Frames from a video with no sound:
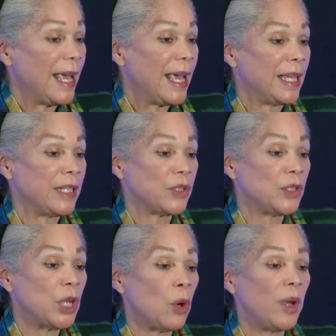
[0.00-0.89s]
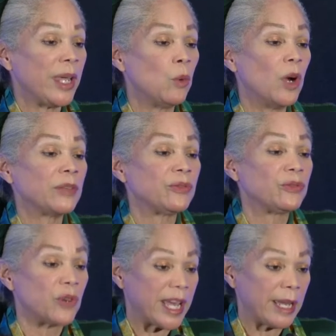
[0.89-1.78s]
and it's knowing what
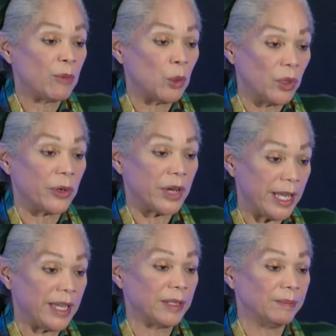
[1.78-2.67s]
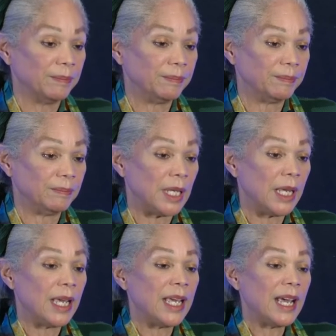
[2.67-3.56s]
frame we're in.
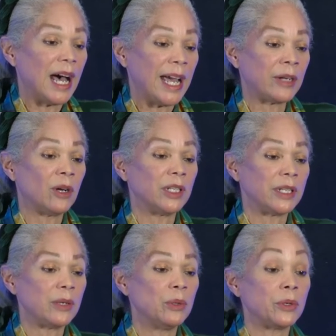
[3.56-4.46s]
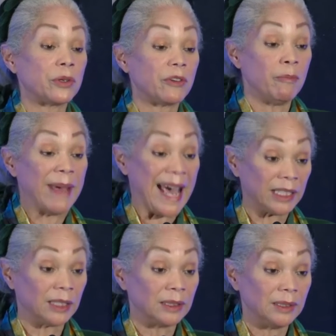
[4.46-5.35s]
I call it the order of battle.